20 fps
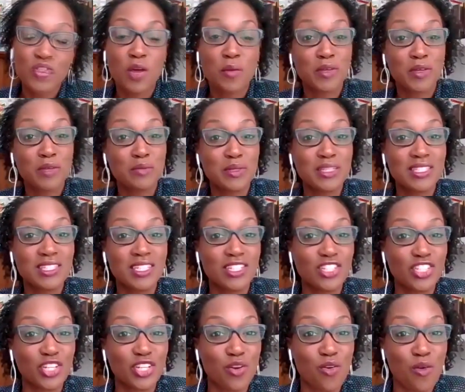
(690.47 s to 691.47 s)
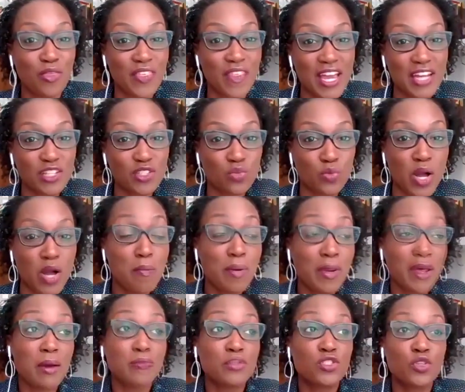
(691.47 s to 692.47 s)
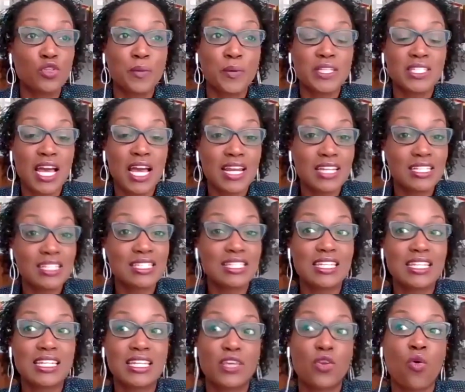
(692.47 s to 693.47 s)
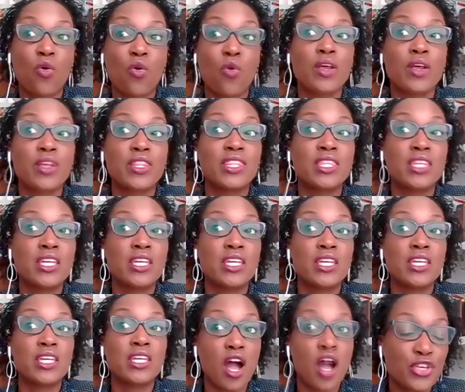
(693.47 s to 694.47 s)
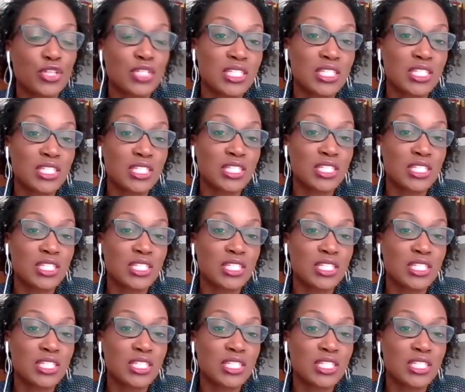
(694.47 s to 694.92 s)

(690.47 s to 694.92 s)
So I'm going to be teaching on that as well. But I'm super excited to sit in on the other